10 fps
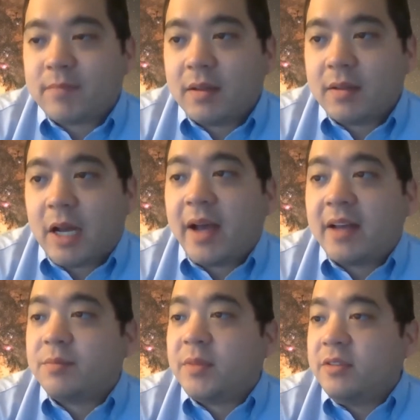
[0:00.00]
Now,
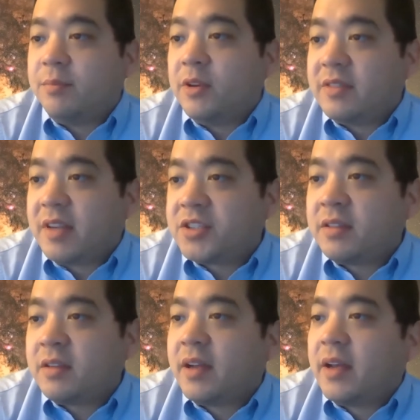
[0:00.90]
as a
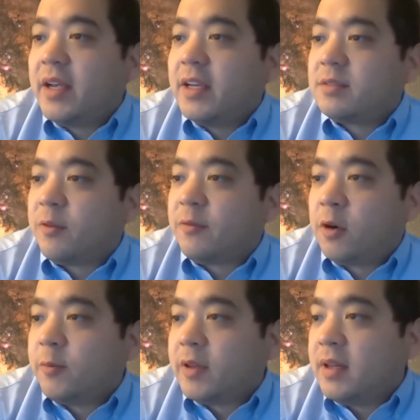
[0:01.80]
musician, he has
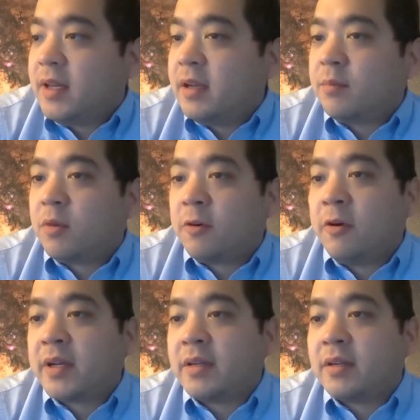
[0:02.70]
performed with leading
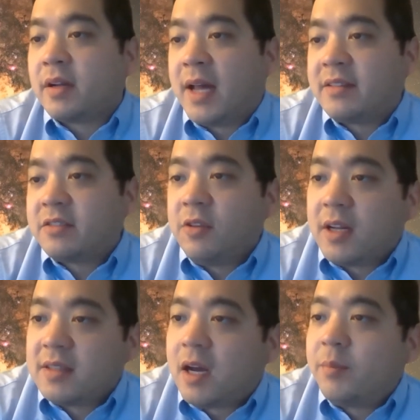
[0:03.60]
Baroque and classical
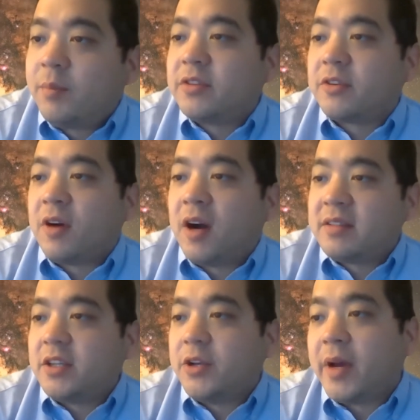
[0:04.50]
ensembles across
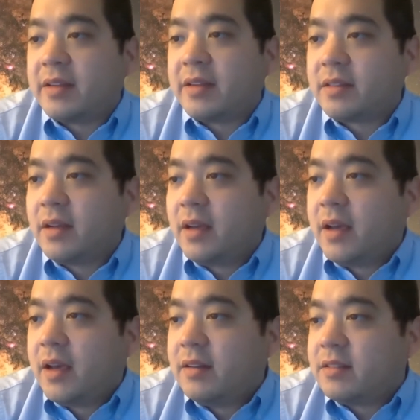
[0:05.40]
the US
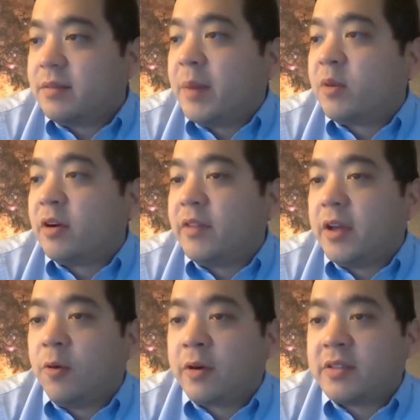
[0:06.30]
and is a member of the
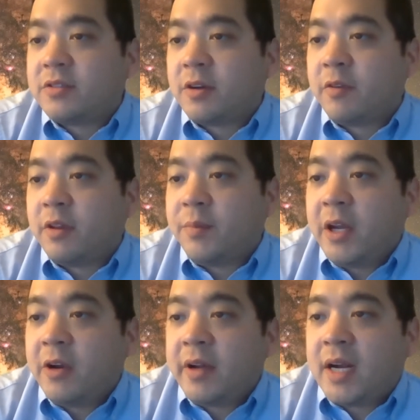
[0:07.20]
orchestra for the
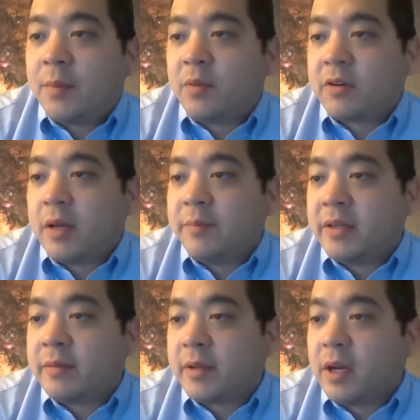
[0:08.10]
period opera
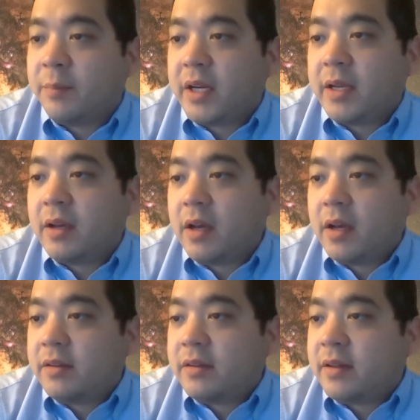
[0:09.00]
company
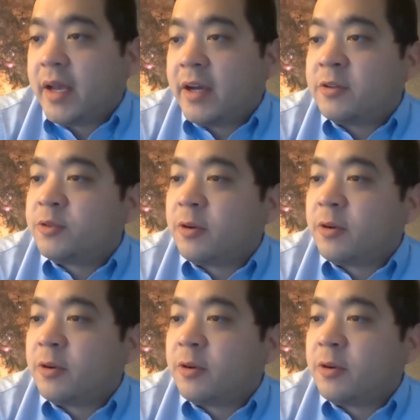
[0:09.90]
Teatro